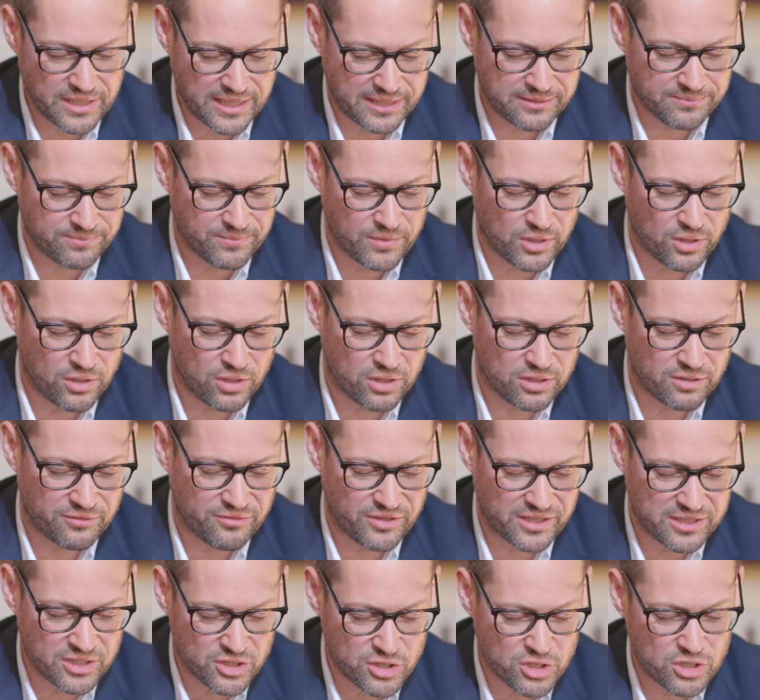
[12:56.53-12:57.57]
again, a lot
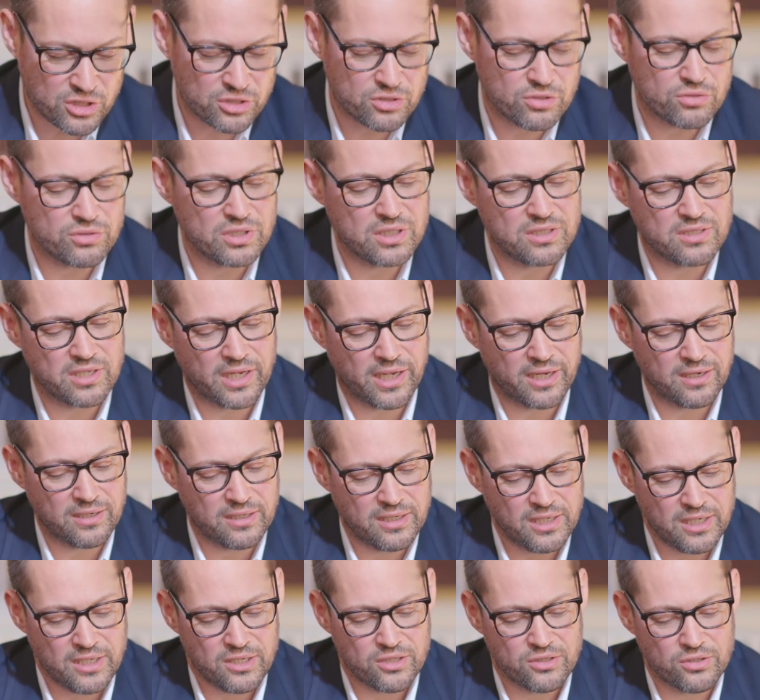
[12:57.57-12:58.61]
of attention to detail, mm
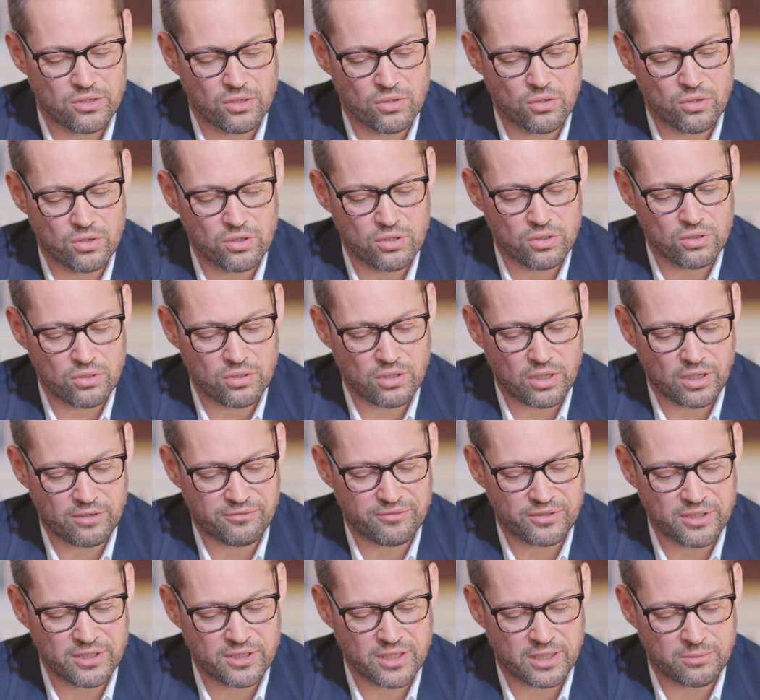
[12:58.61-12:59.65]
-hmm. the logo
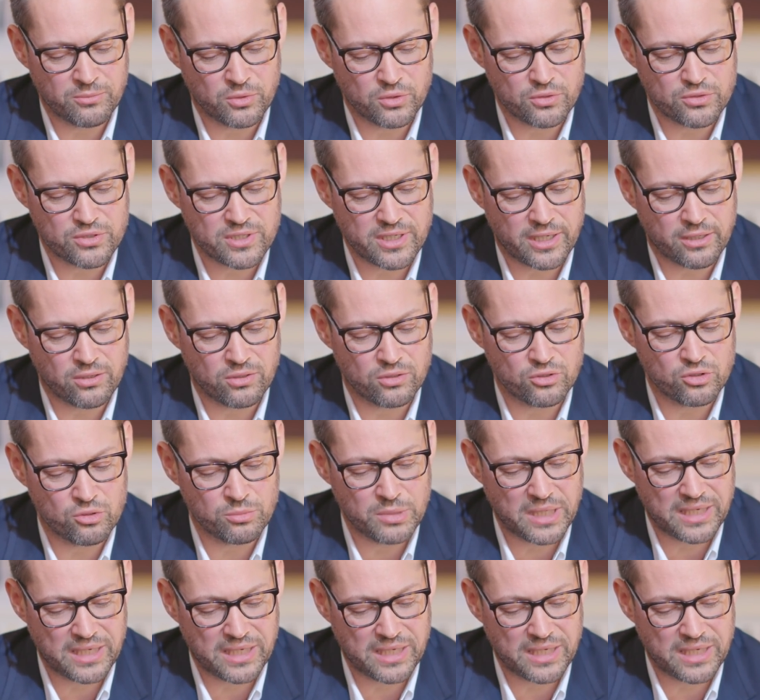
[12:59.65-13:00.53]
of Indian motorcycle on the